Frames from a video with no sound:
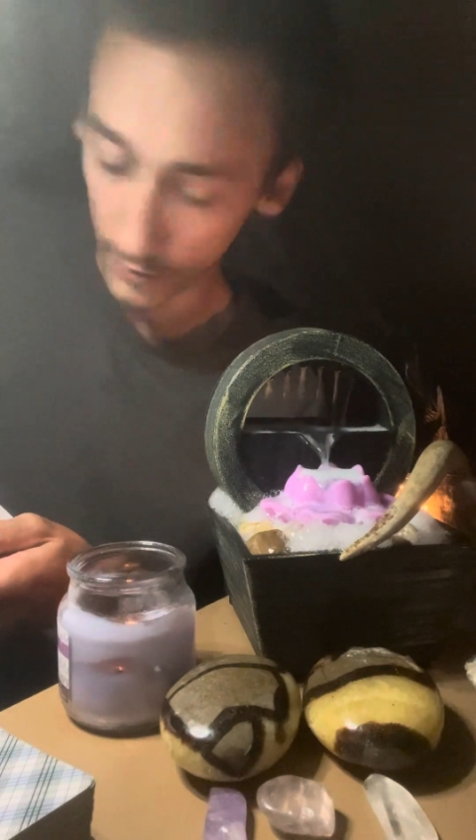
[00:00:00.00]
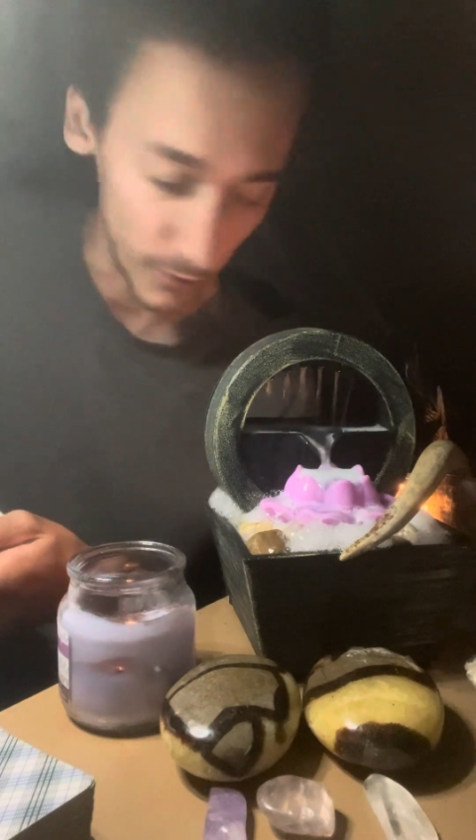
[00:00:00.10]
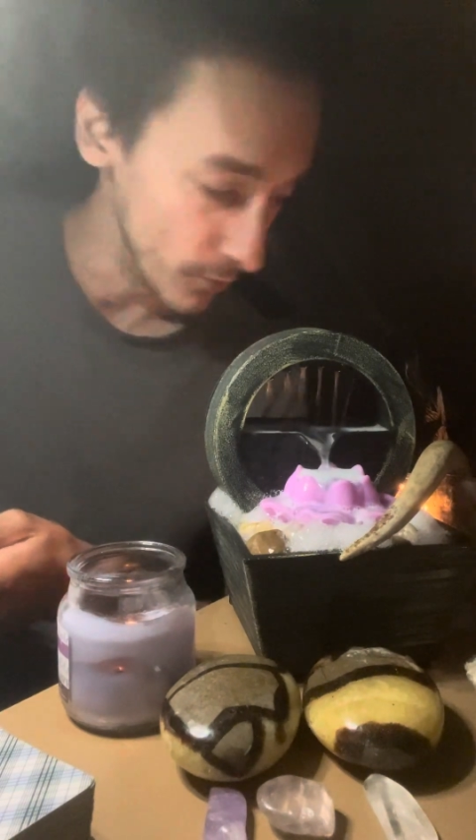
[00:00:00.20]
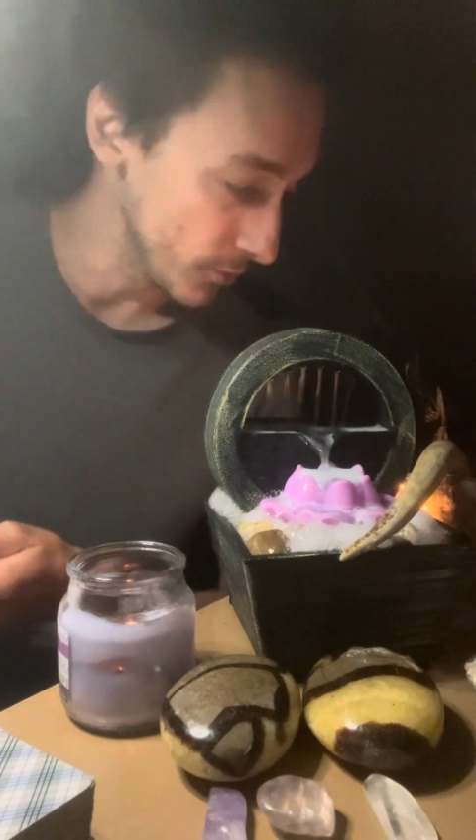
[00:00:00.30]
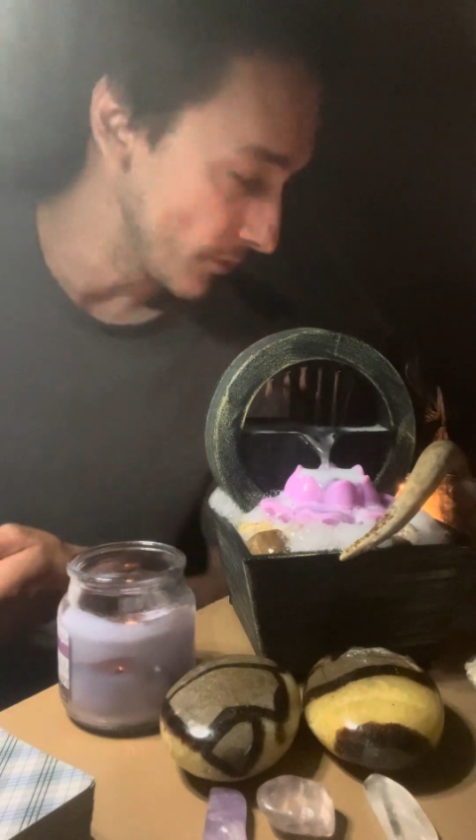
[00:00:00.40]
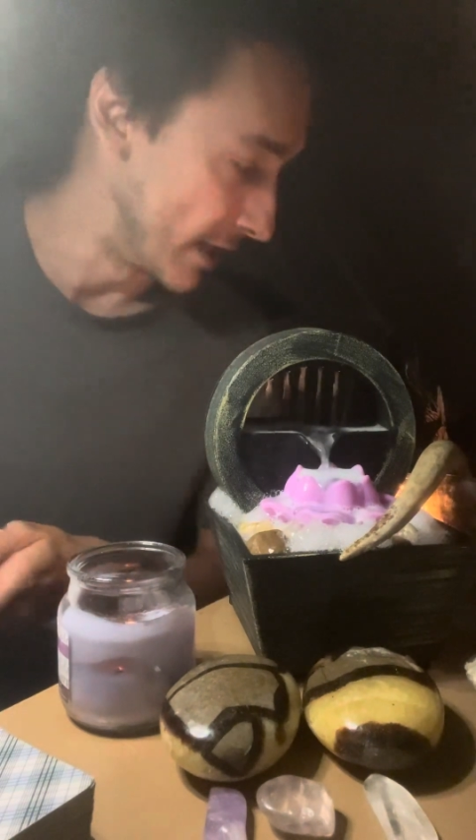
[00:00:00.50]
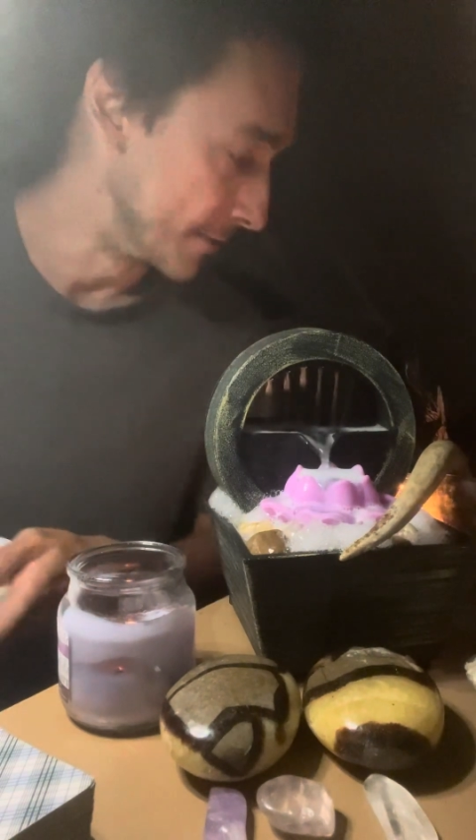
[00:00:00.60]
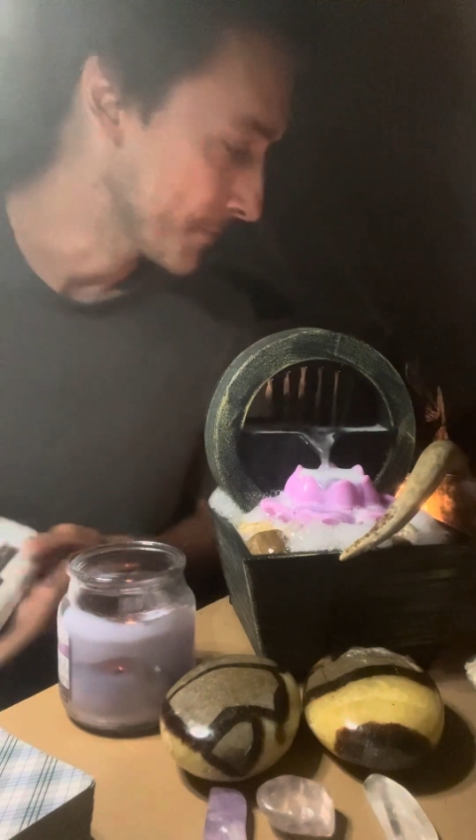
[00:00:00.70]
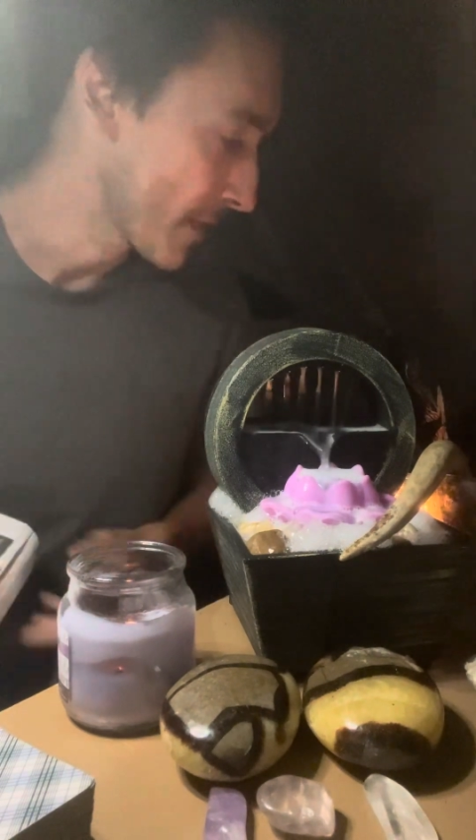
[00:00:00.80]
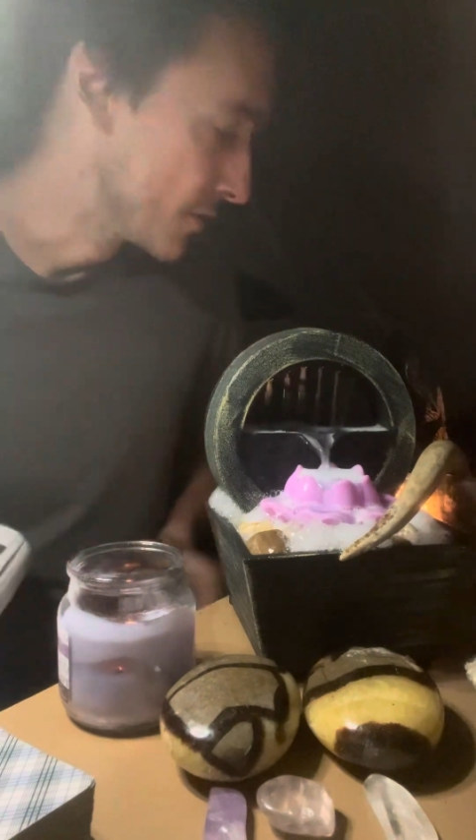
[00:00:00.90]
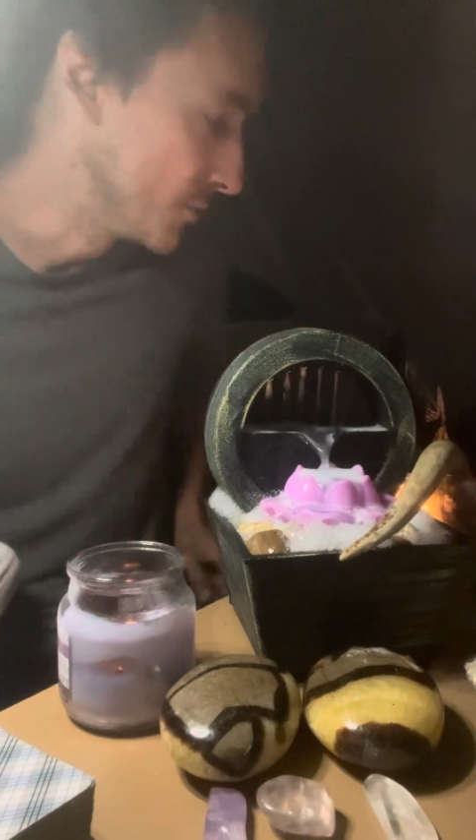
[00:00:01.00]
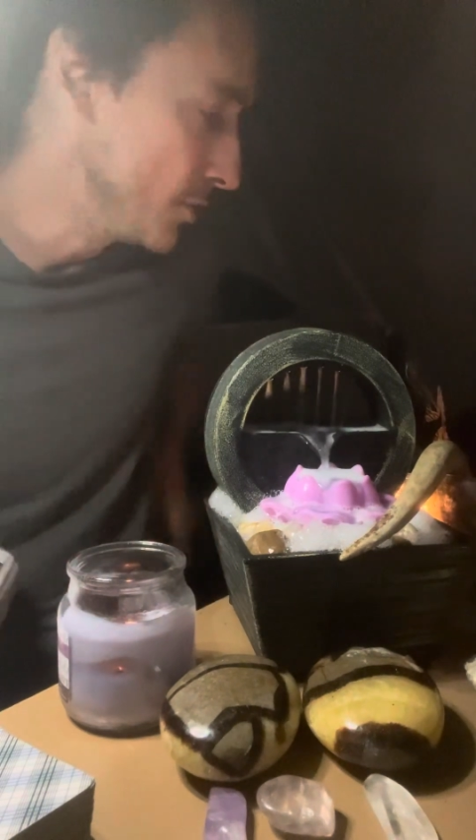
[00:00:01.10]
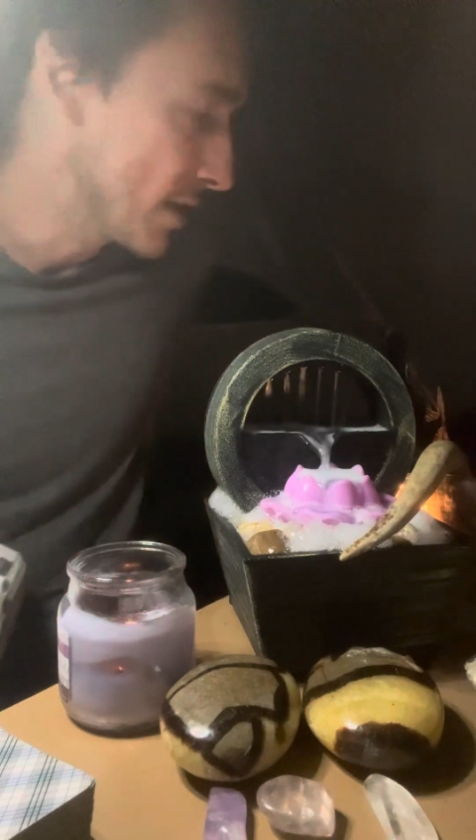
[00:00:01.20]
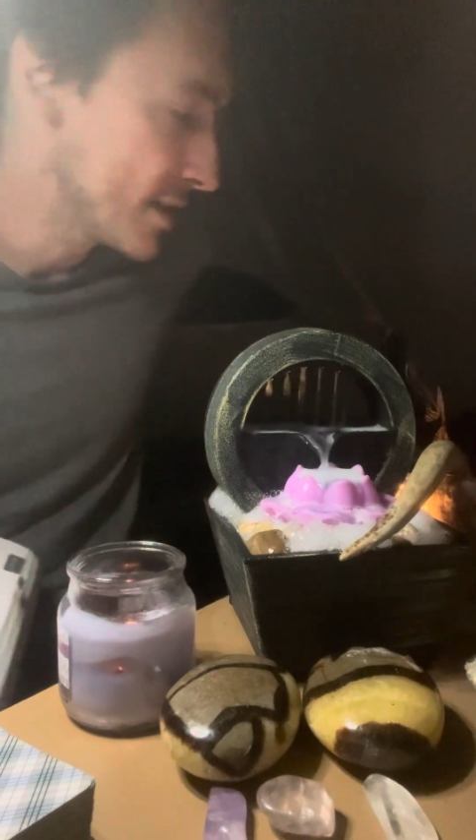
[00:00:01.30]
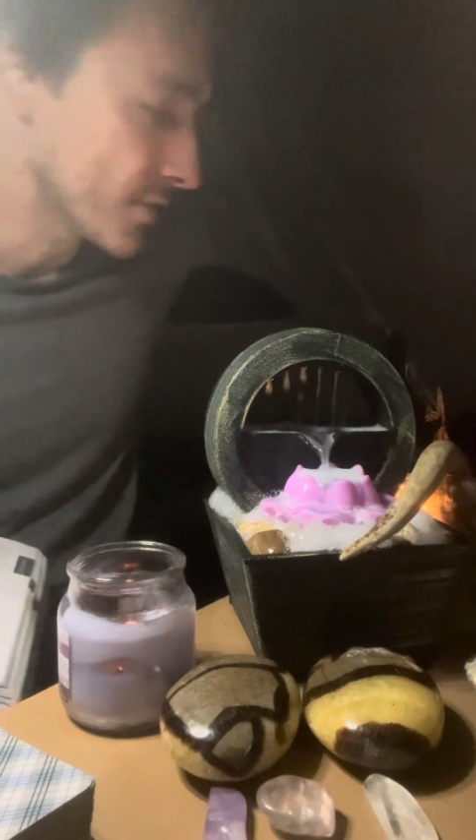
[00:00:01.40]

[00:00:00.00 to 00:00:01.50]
Don't do that. Some of you guys